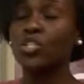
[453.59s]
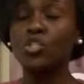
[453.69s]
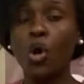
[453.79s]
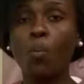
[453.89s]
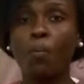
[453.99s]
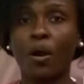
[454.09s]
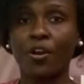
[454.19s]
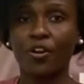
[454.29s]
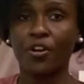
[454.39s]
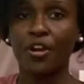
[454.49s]
is no
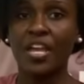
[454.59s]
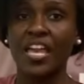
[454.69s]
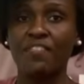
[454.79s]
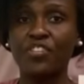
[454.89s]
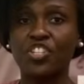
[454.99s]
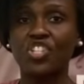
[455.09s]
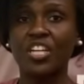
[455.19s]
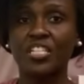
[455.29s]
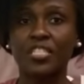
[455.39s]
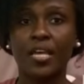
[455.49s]
marker, if it's
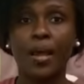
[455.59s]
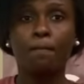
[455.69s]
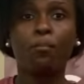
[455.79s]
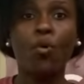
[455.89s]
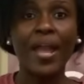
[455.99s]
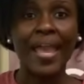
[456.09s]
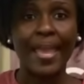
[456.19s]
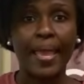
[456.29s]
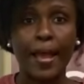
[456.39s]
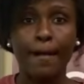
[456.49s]
just moi
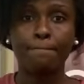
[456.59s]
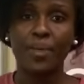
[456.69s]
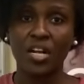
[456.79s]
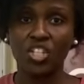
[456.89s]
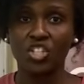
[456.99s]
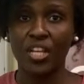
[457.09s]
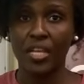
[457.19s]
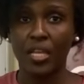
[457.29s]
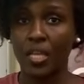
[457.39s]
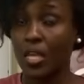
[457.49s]

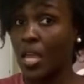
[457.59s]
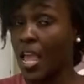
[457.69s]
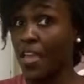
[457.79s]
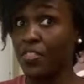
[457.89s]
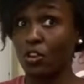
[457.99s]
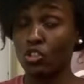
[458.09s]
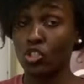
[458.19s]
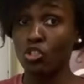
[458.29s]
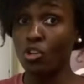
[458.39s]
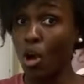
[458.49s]
manger and
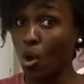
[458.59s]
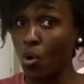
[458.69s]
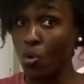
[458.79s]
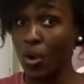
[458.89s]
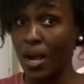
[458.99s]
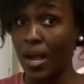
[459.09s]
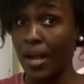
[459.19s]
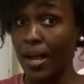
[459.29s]
there's no